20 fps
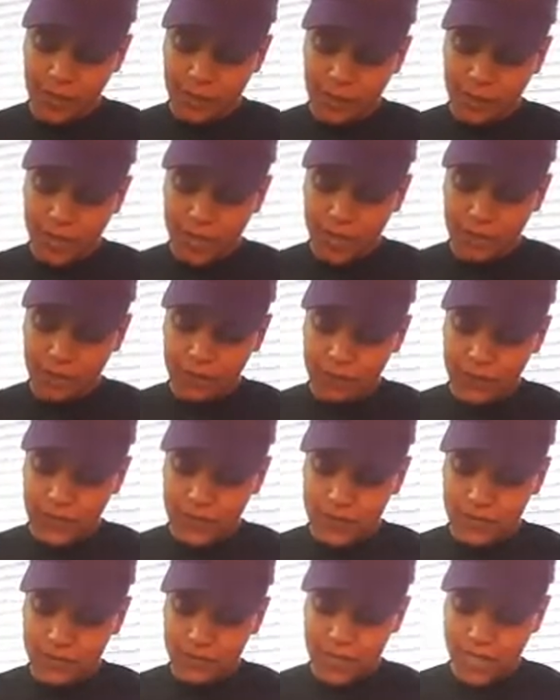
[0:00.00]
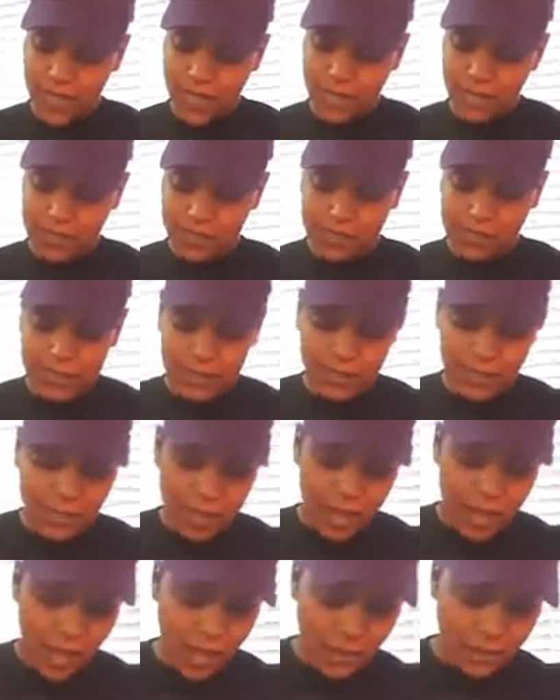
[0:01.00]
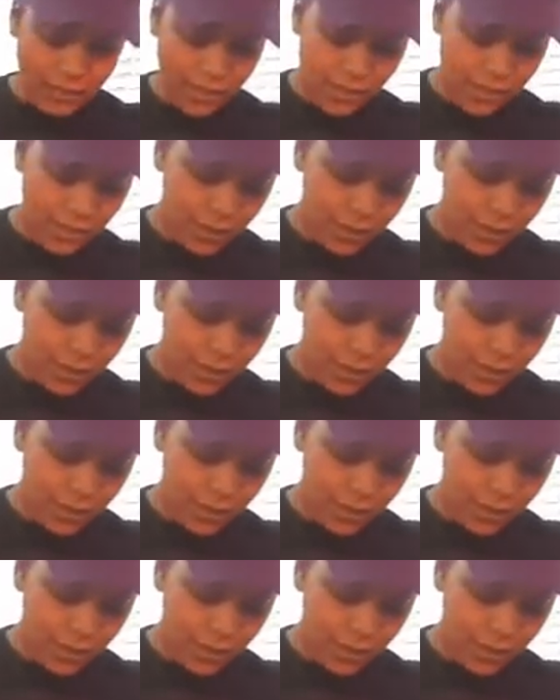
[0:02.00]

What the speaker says: but I feel like I'm just